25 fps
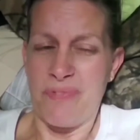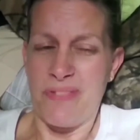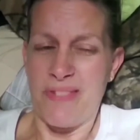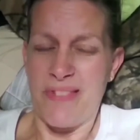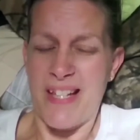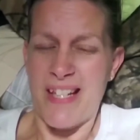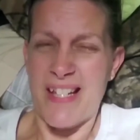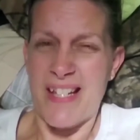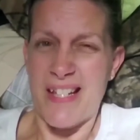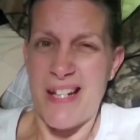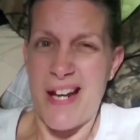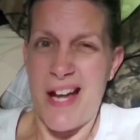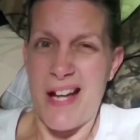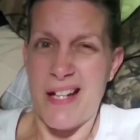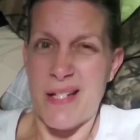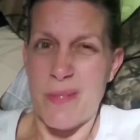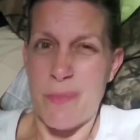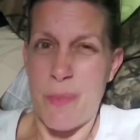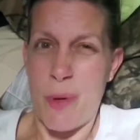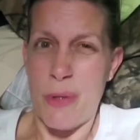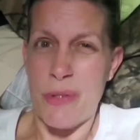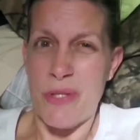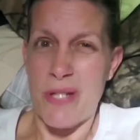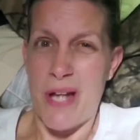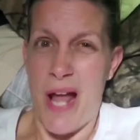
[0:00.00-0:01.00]
That's not
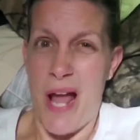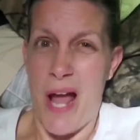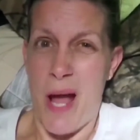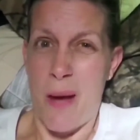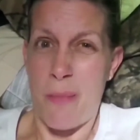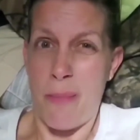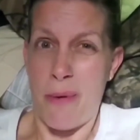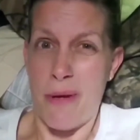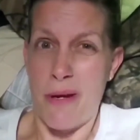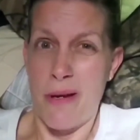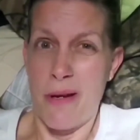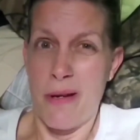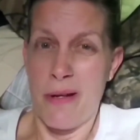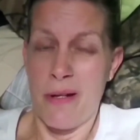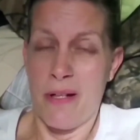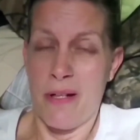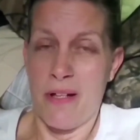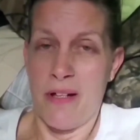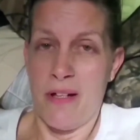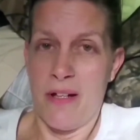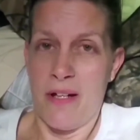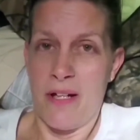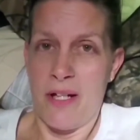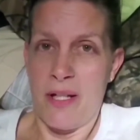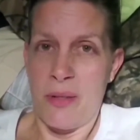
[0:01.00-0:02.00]
supposed to happen,
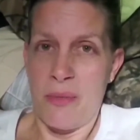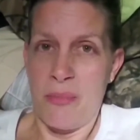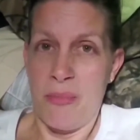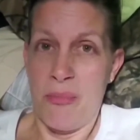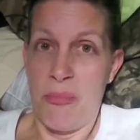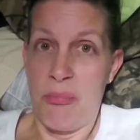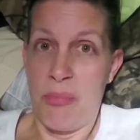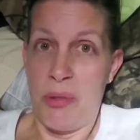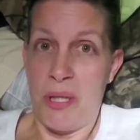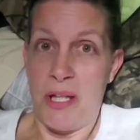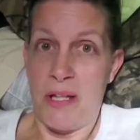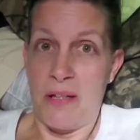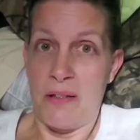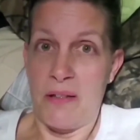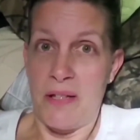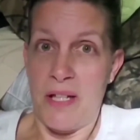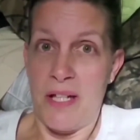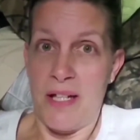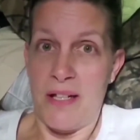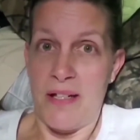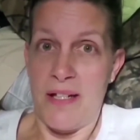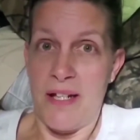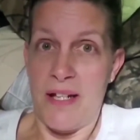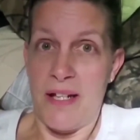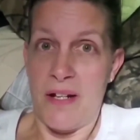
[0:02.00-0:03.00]
but
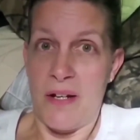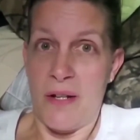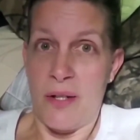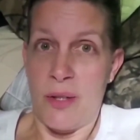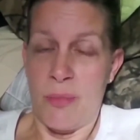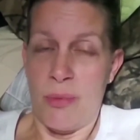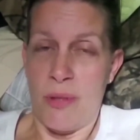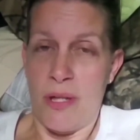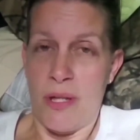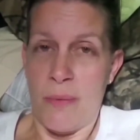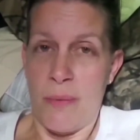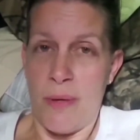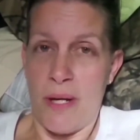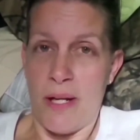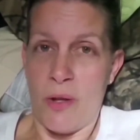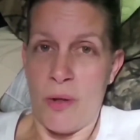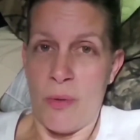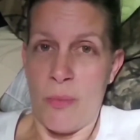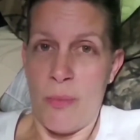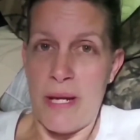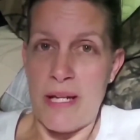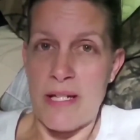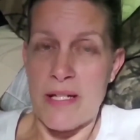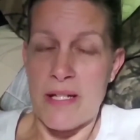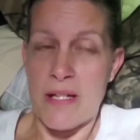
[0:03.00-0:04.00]
it did on a pretty regular
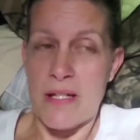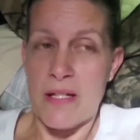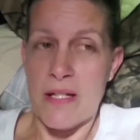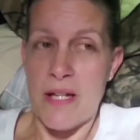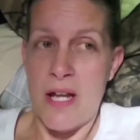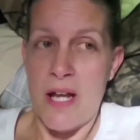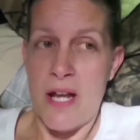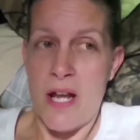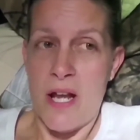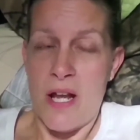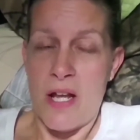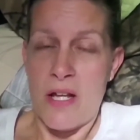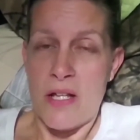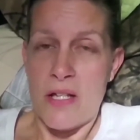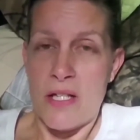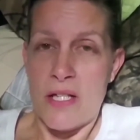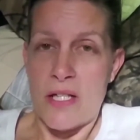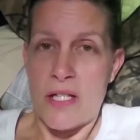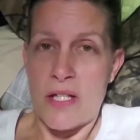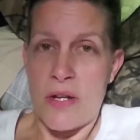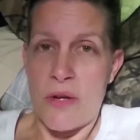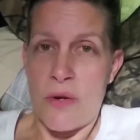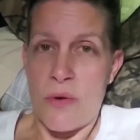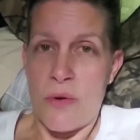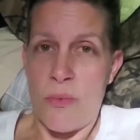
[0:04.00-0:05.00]
basis.
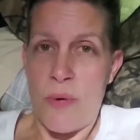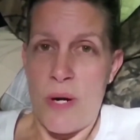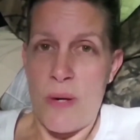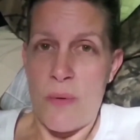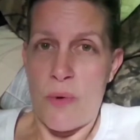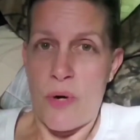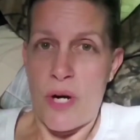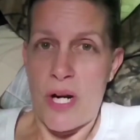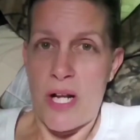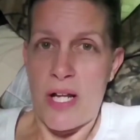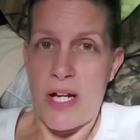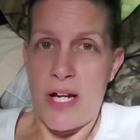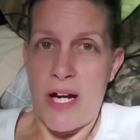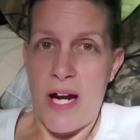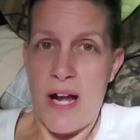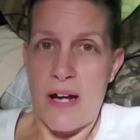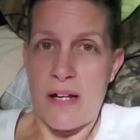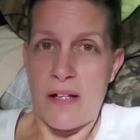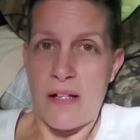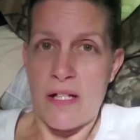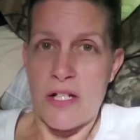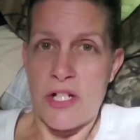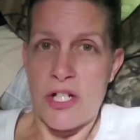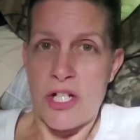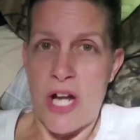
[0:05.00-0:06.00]
So we were in and out
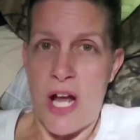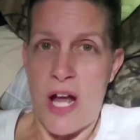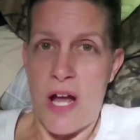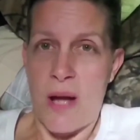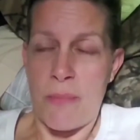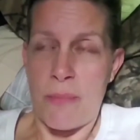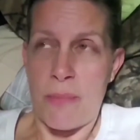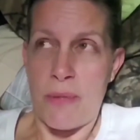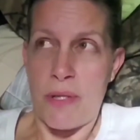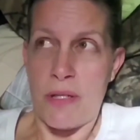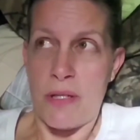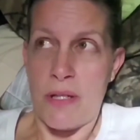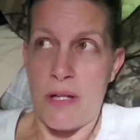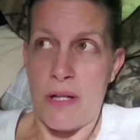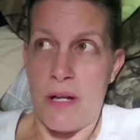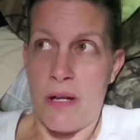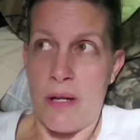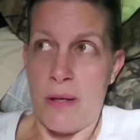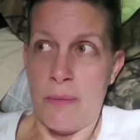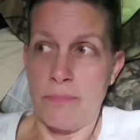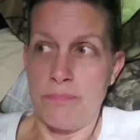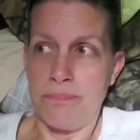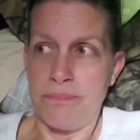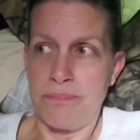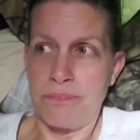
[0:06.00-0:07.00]
of the shop
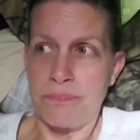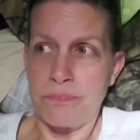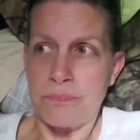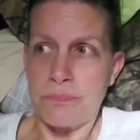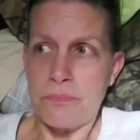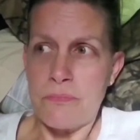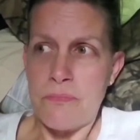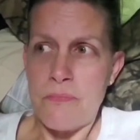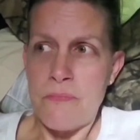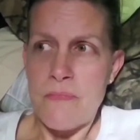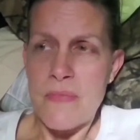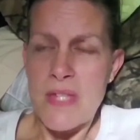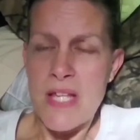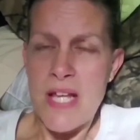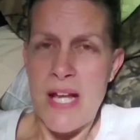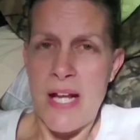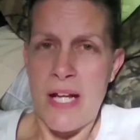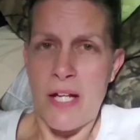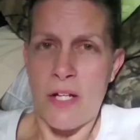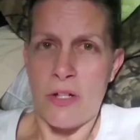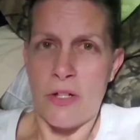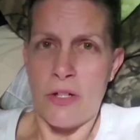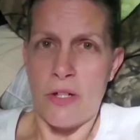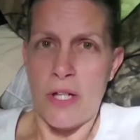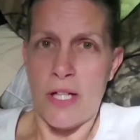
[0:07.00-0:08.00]

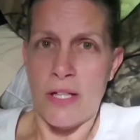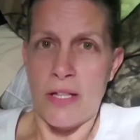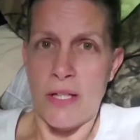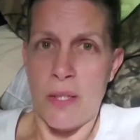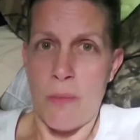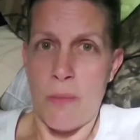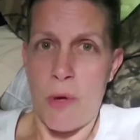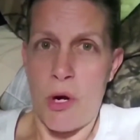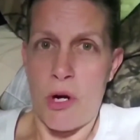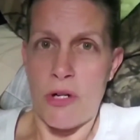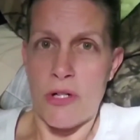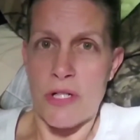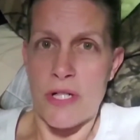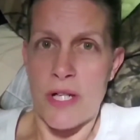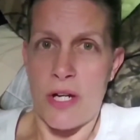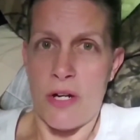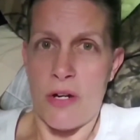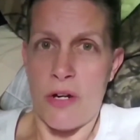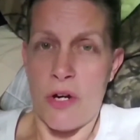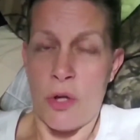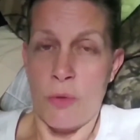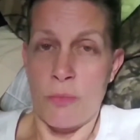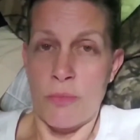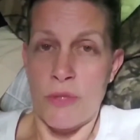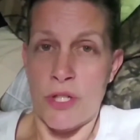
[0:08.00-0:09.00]
here in Lamar's at our
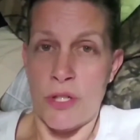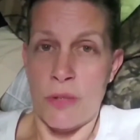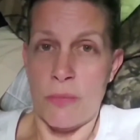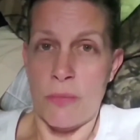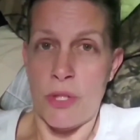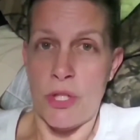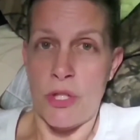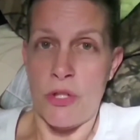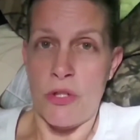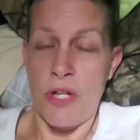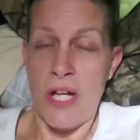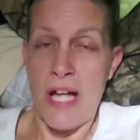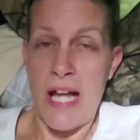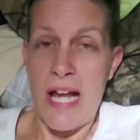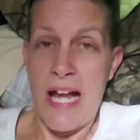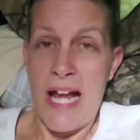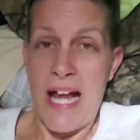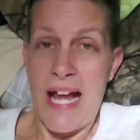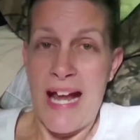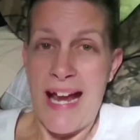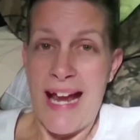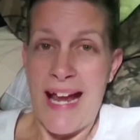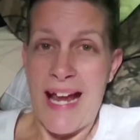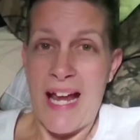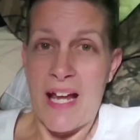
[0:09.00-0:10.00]
home terminal
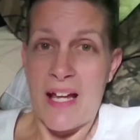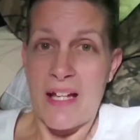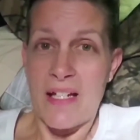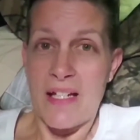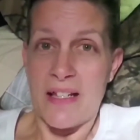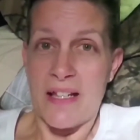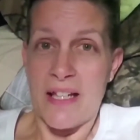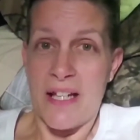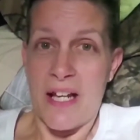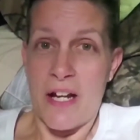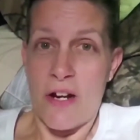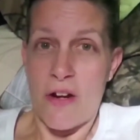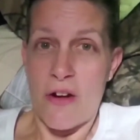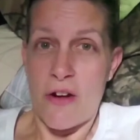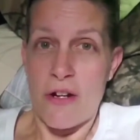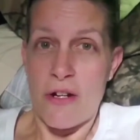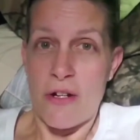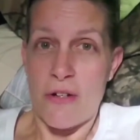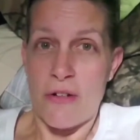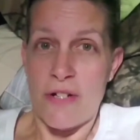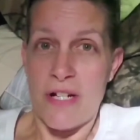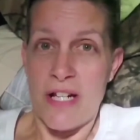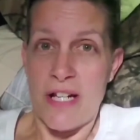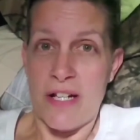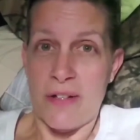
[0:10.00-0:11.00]
and at the
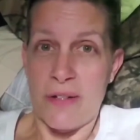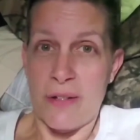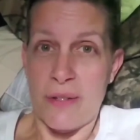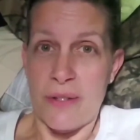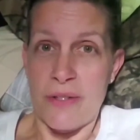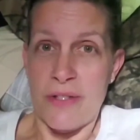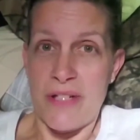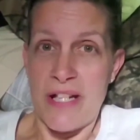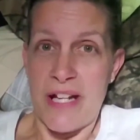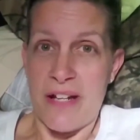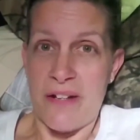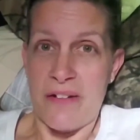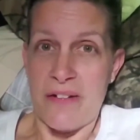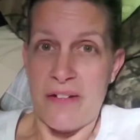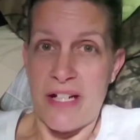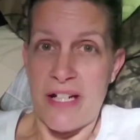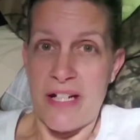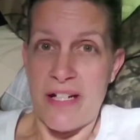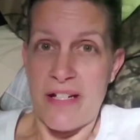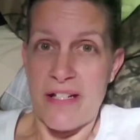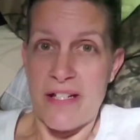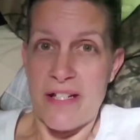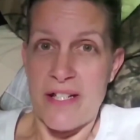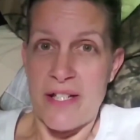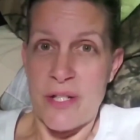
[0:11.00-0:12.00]
Carrier dealer down
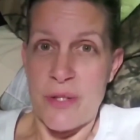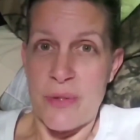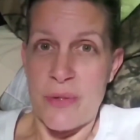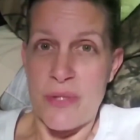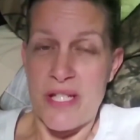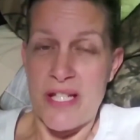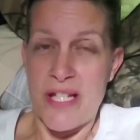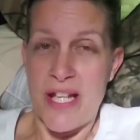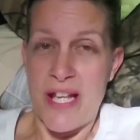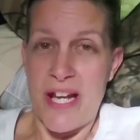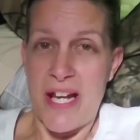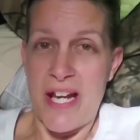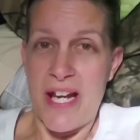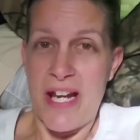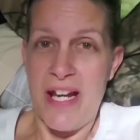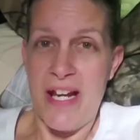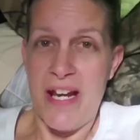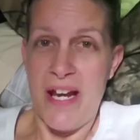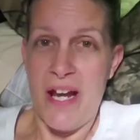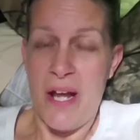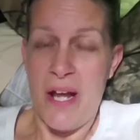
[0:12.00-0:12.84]
in Sioux City